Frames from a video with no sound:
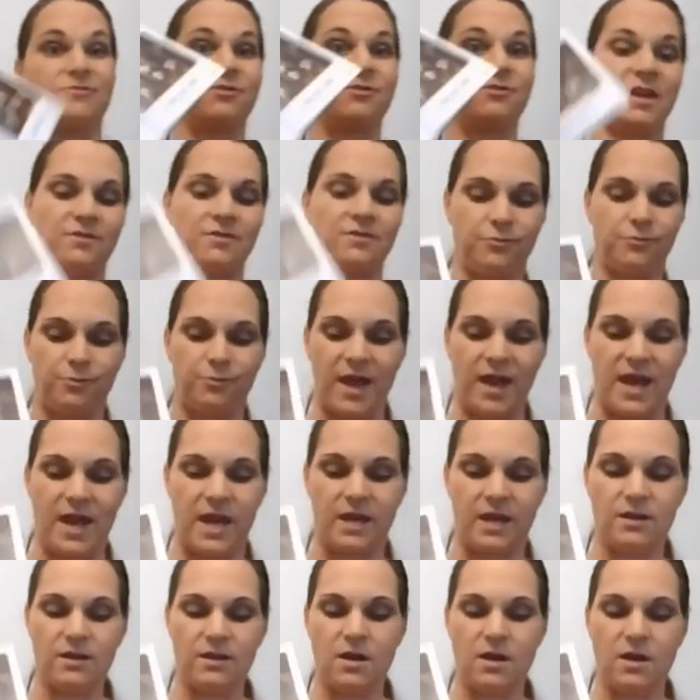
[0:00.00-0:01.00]
they've
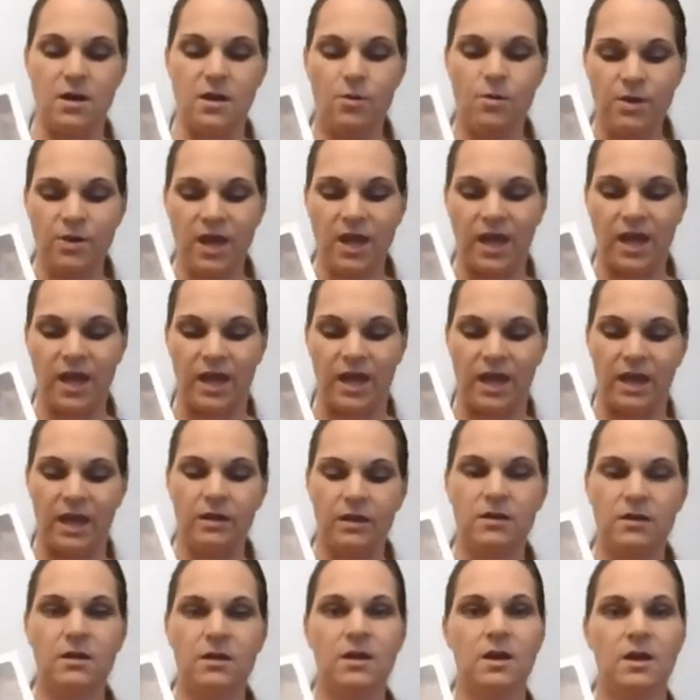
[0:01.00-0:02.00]
read, okay,